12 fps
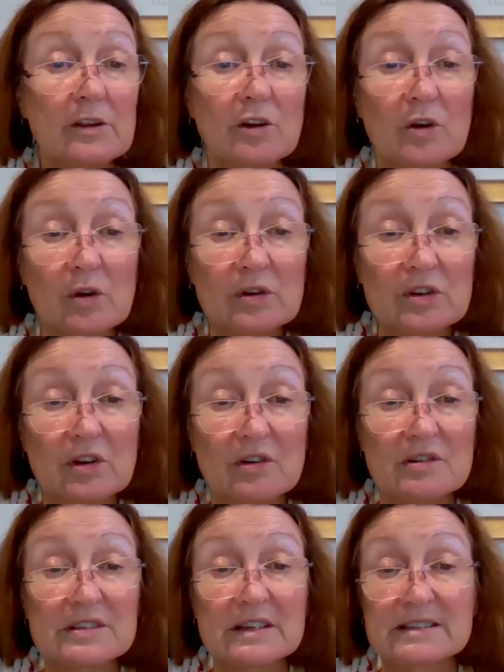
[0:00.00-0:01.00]
The good
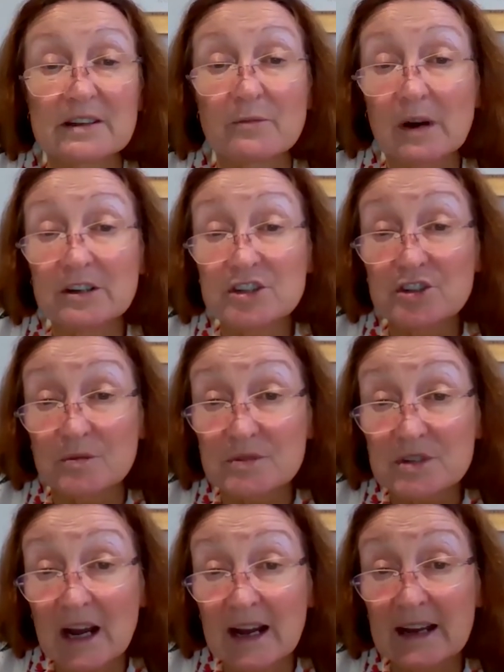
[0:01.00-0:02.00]
news is that once you
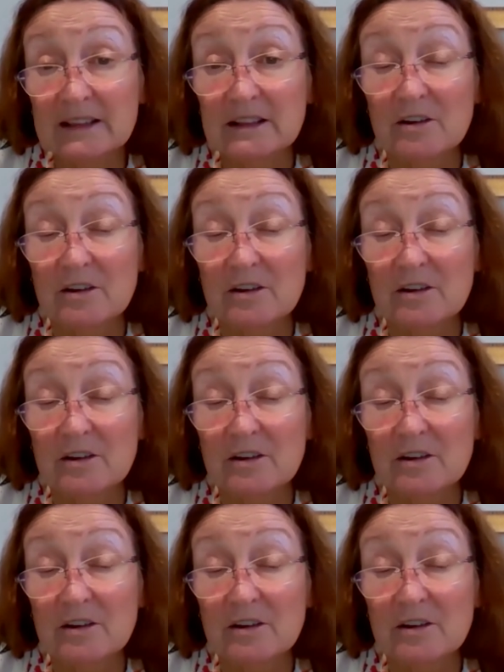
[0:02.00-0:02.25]
obtain